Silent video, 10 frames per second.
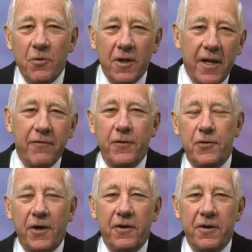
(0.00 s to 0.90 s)
with left
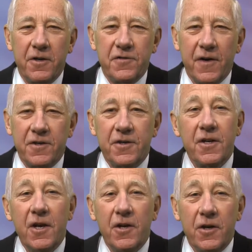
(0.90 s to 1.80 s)
ventricular
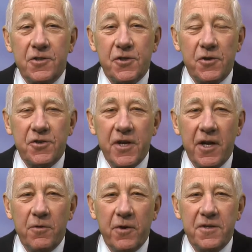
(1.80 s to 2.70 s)
dysfunction
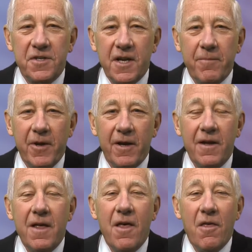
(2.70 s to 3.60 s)
associated with ischemia.
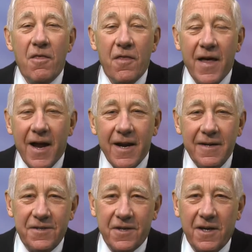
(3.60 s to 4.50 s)
That
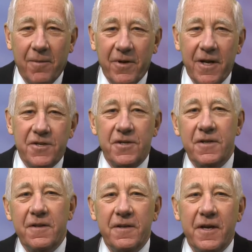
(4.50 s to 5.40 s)
is a
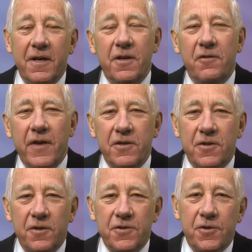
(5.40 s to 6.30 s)
combination that an
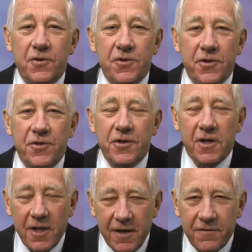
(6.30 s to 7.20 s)
interventionalist or surgeon
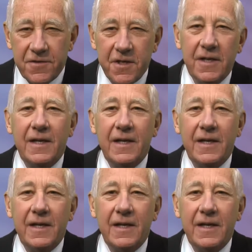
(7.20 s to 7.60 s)
loves.